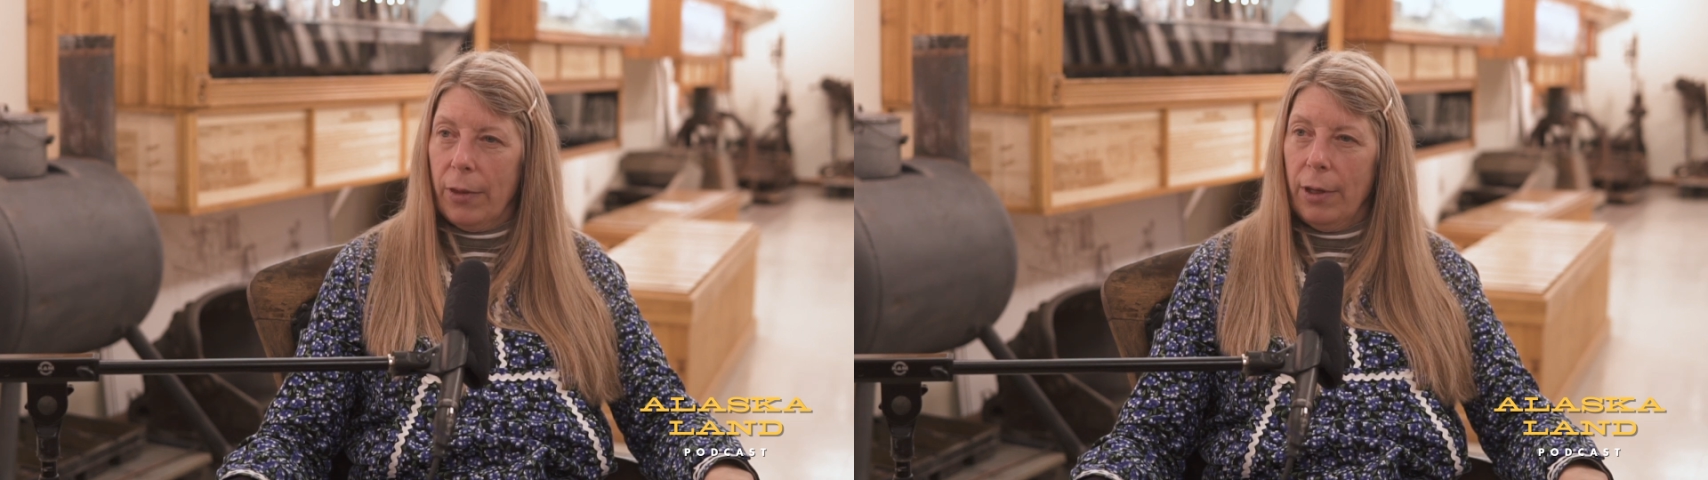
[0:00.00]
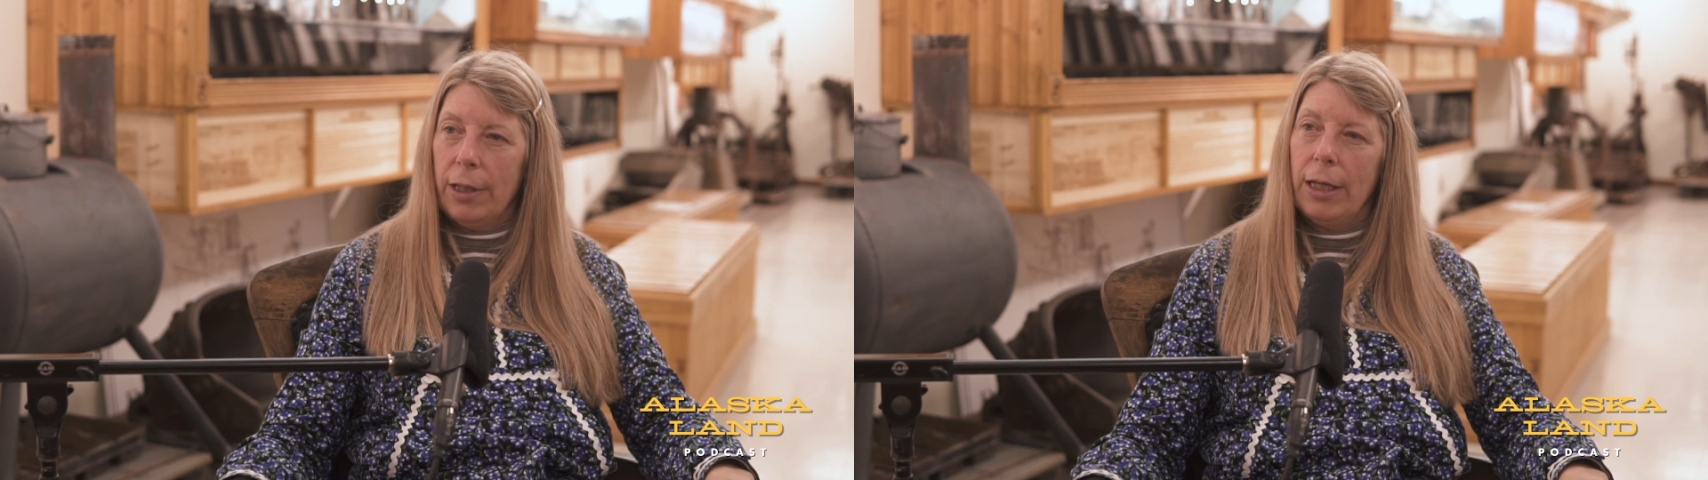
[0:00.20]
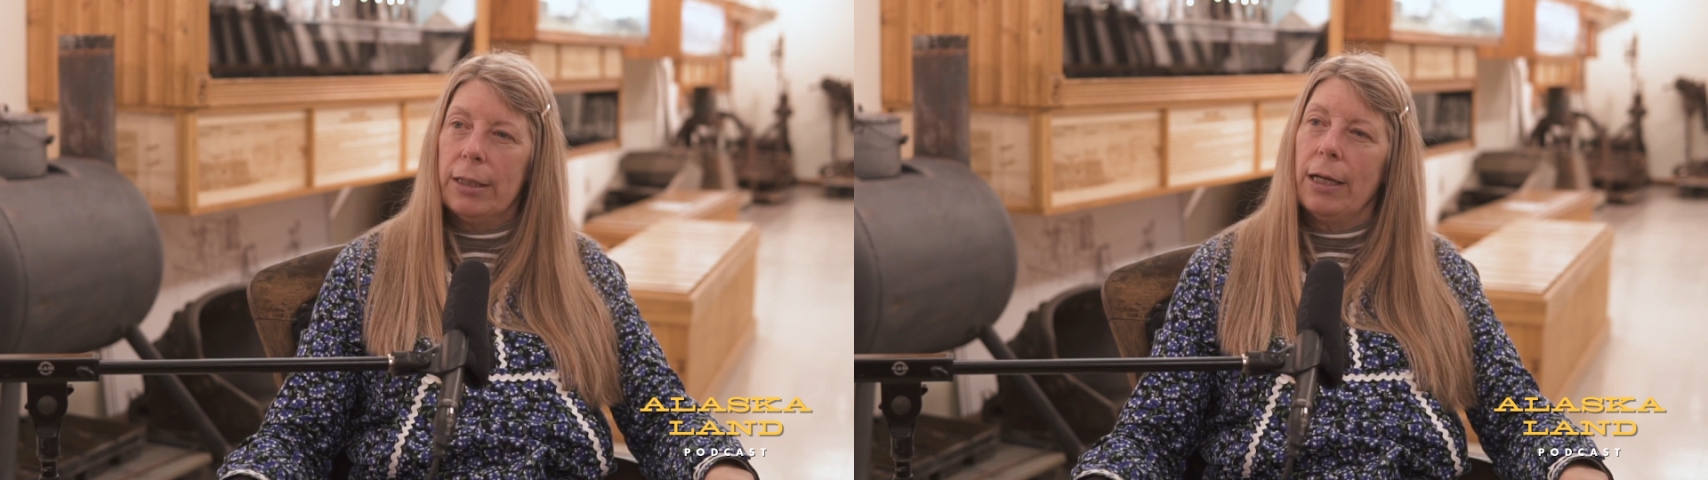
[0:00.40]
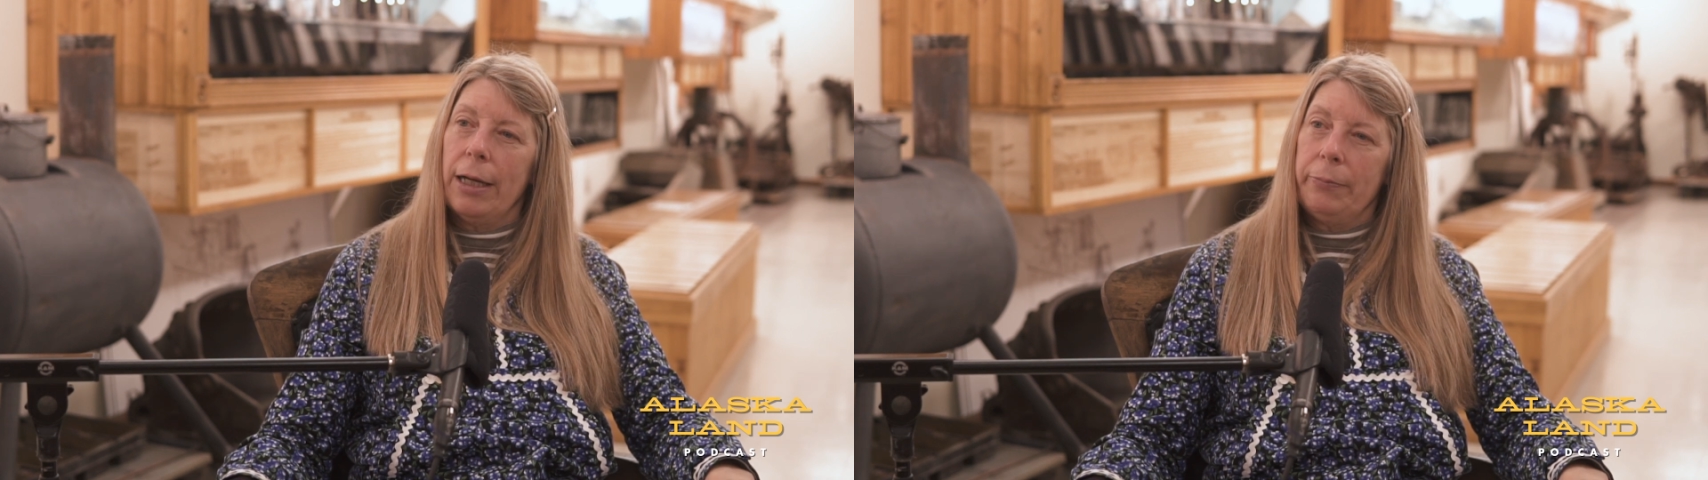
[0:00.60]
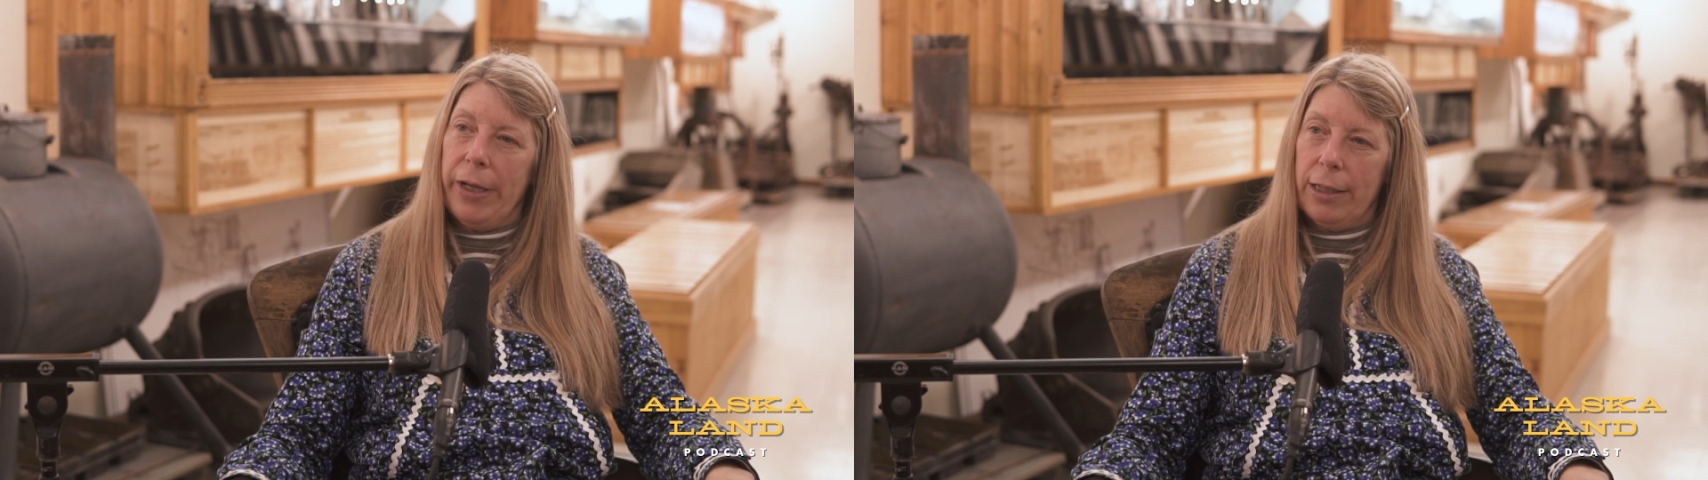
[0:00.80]
and they had
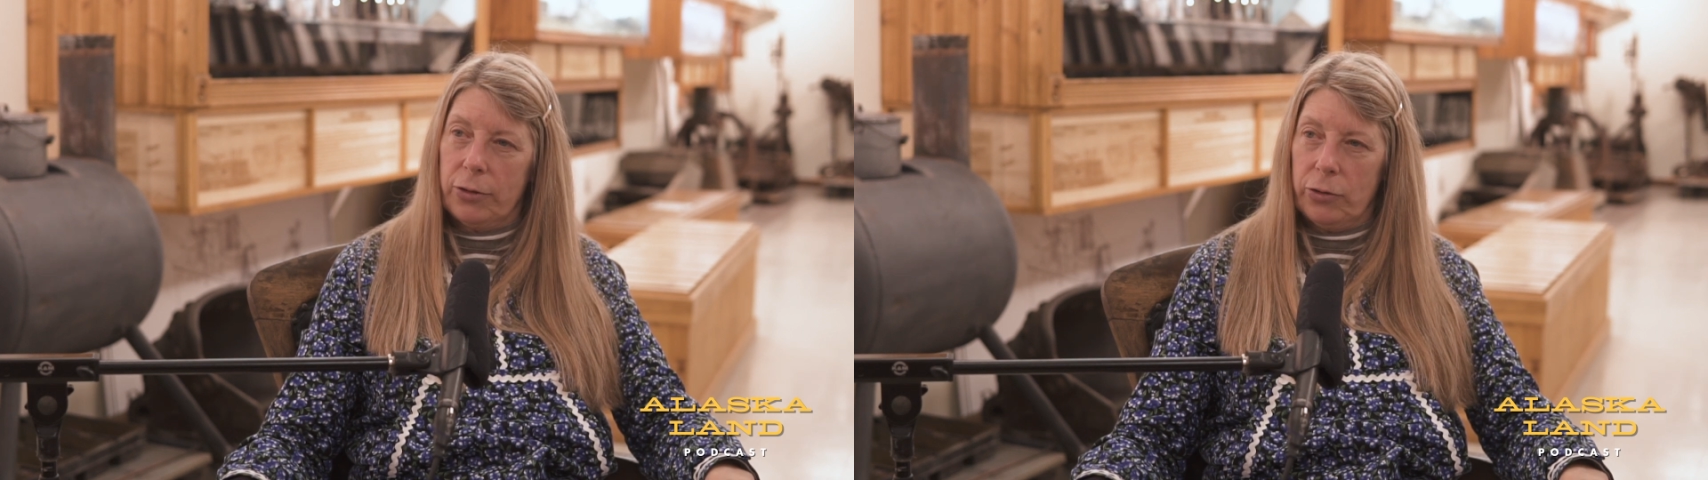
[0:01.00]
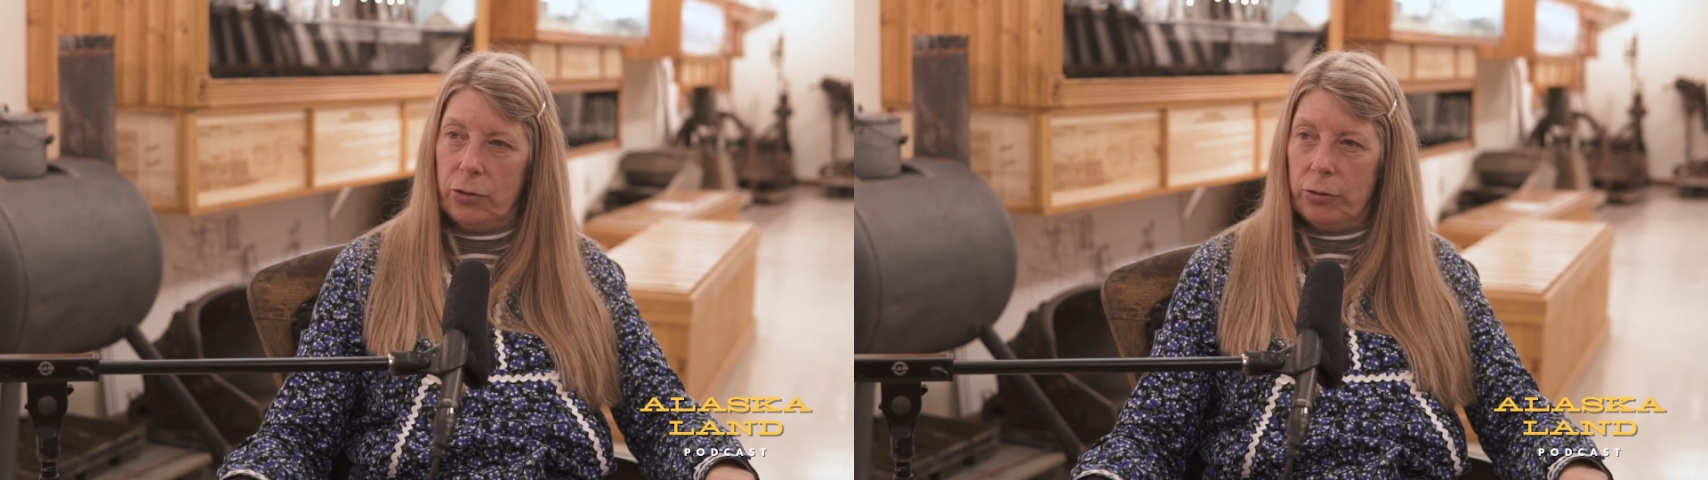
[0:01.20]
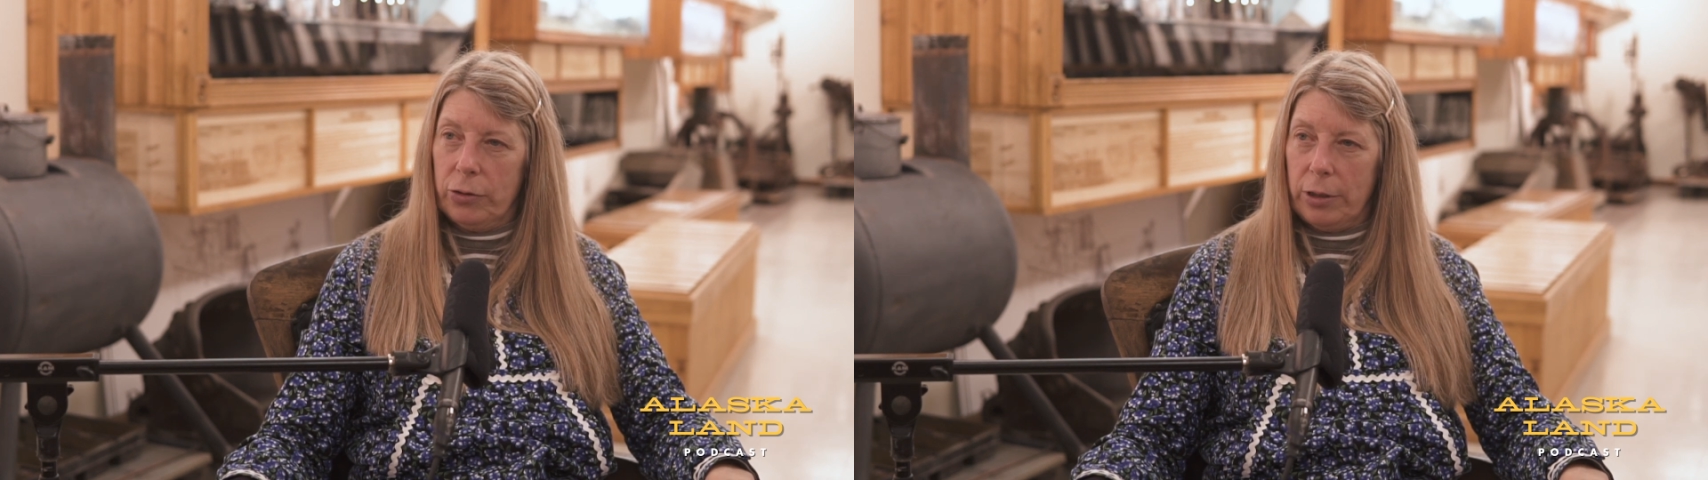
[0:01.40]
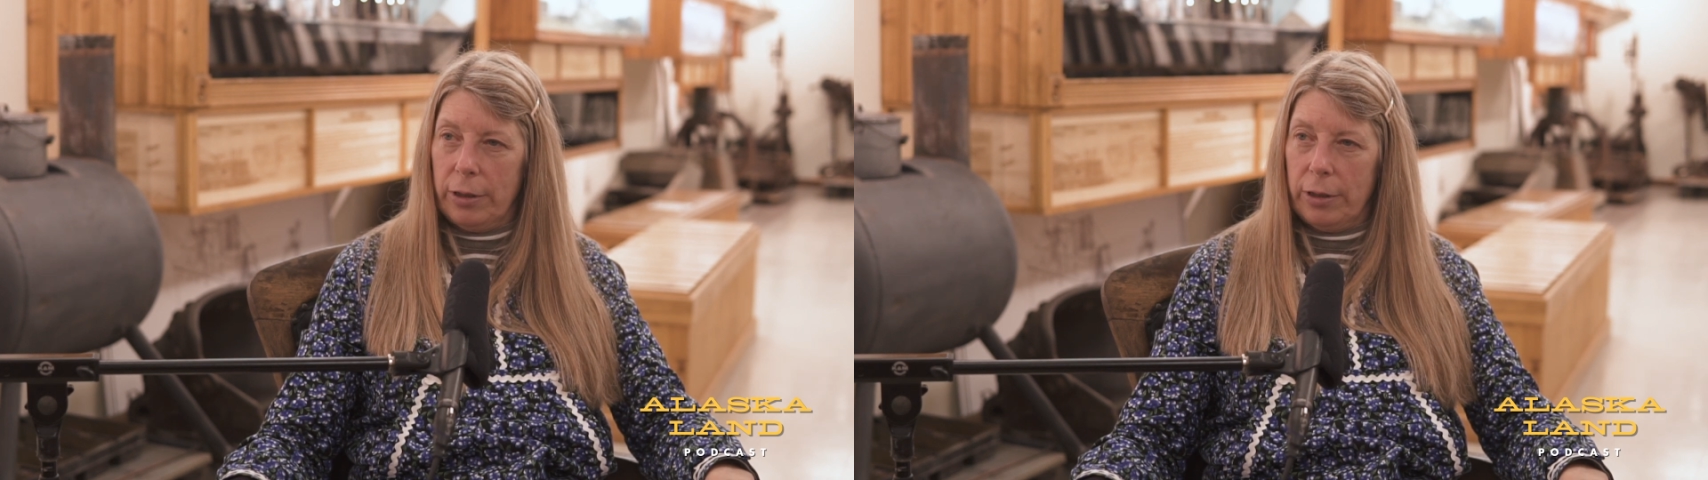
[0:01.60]
9 passengers